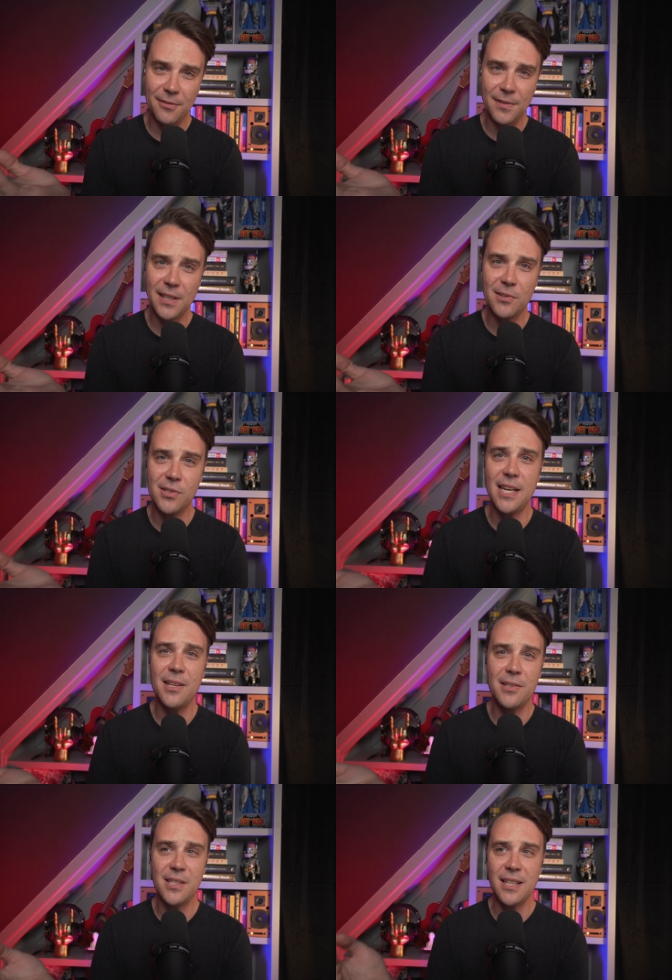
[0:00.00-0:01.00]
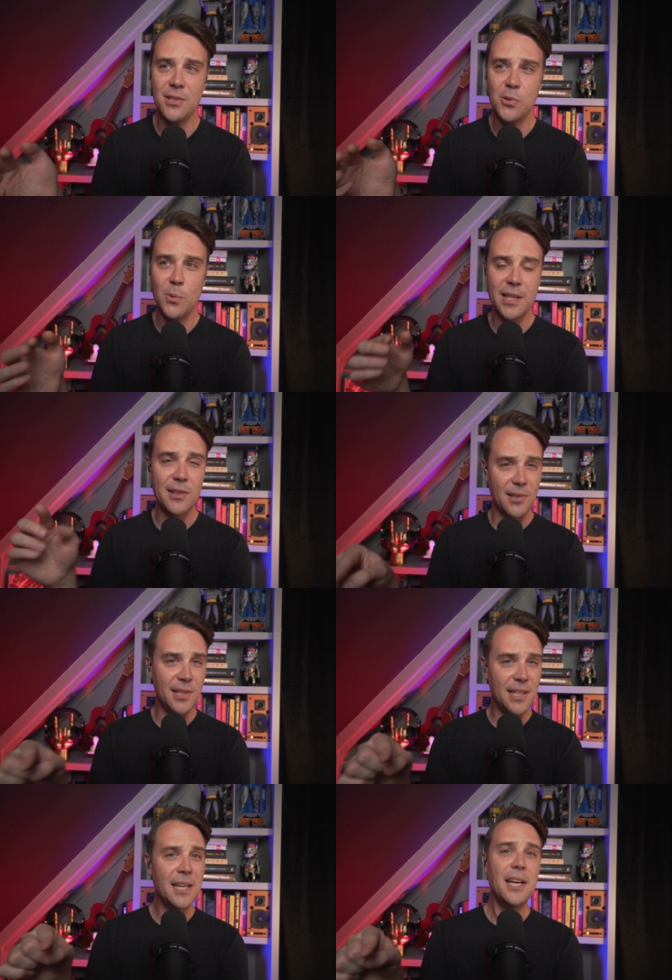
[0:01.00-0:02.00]
of vehicle sales in
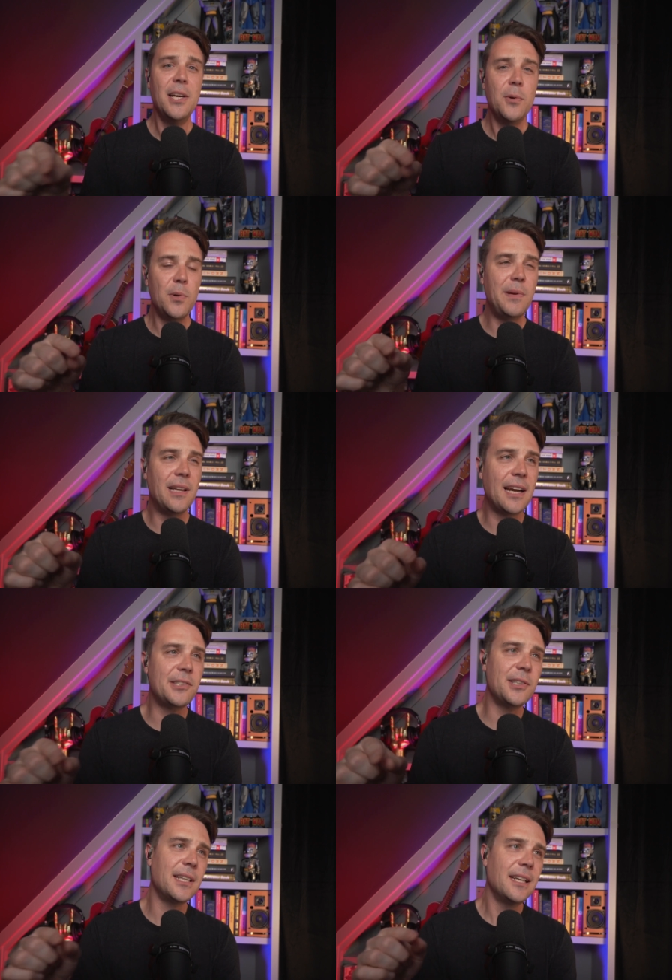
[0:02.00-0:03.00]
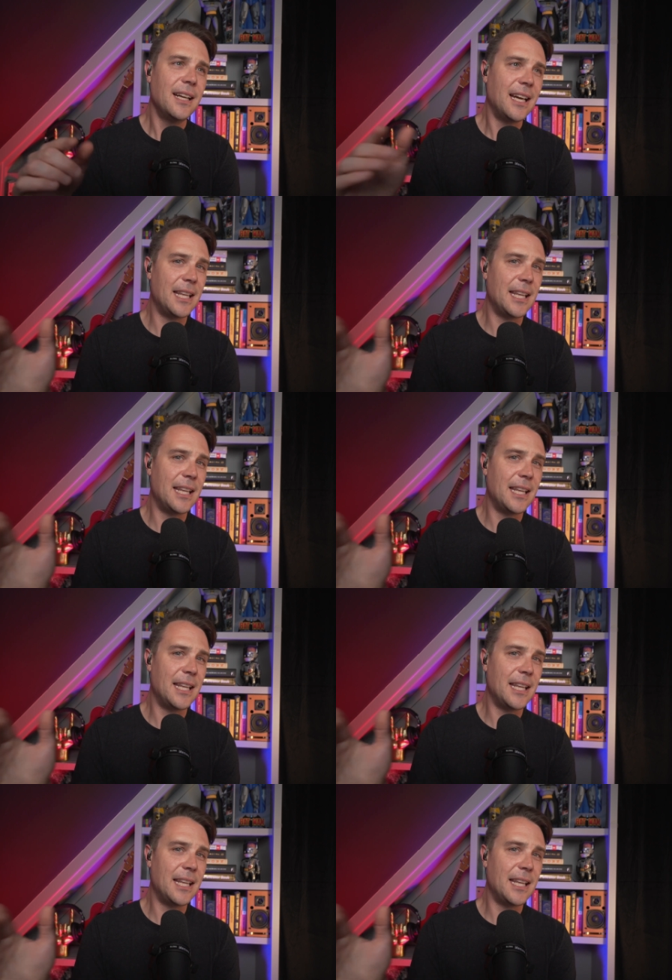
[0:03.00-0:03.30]
2030 would be electric,